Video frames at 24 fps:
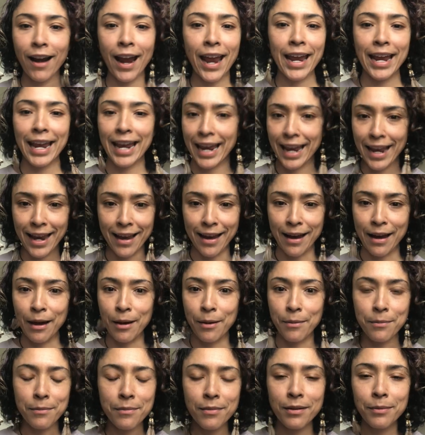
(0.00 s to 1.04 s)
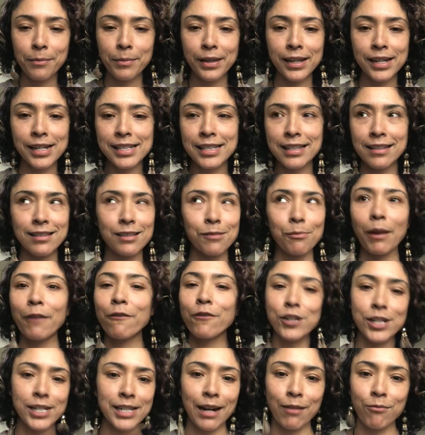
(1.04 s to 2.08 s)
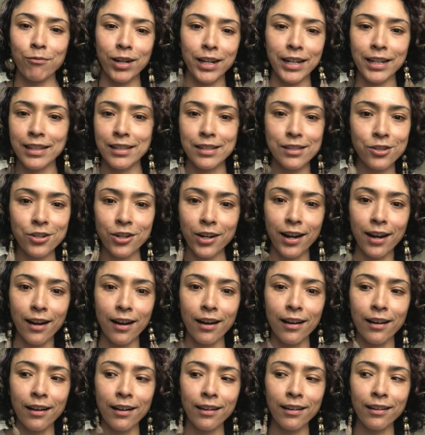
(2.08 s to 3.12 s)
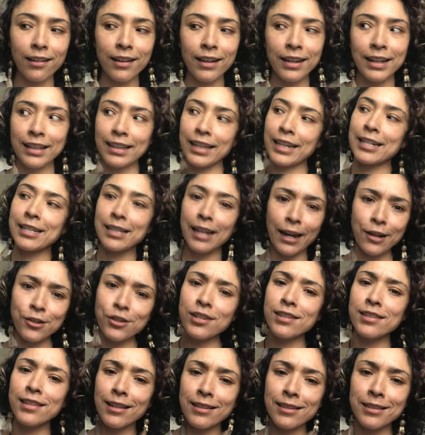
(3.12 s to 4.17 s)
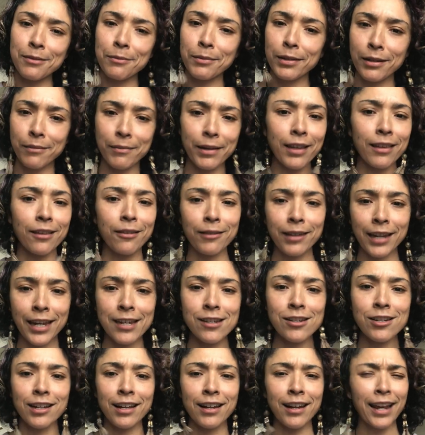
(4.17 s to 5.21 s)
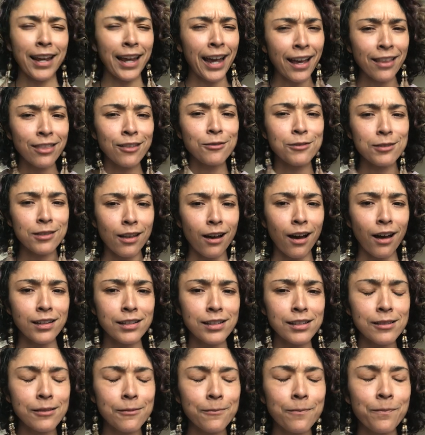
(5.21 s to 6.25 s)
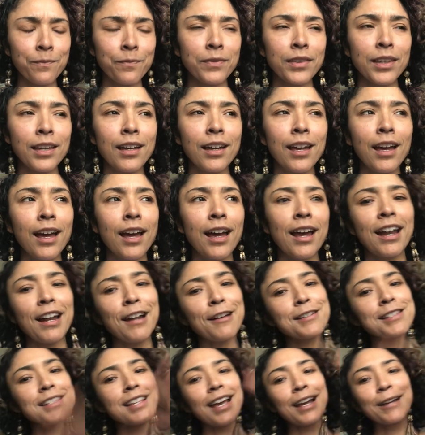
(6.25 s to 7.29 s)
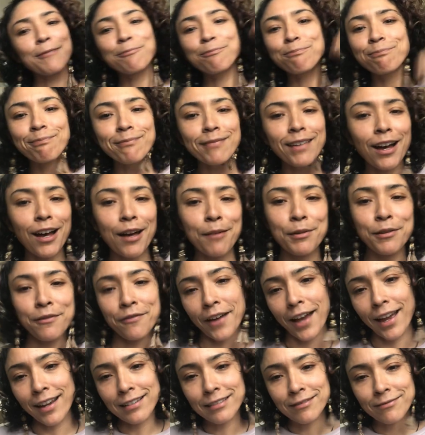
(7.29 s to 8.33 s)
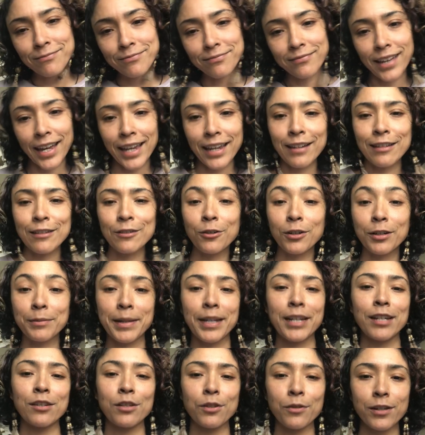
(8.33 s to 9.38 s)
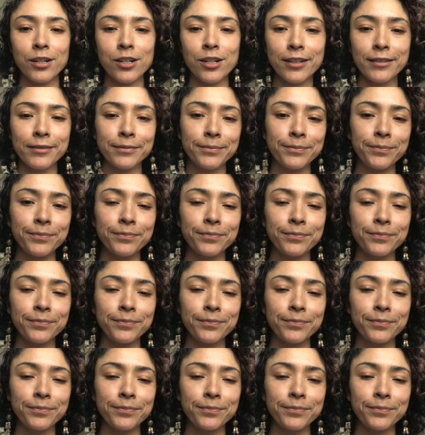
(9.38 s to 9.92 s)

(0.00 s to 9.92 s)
I am because this is my first time running this trail. I should send somebody my location. I had those thoughts. And I was like, I'll be fine. I ignored my intuition.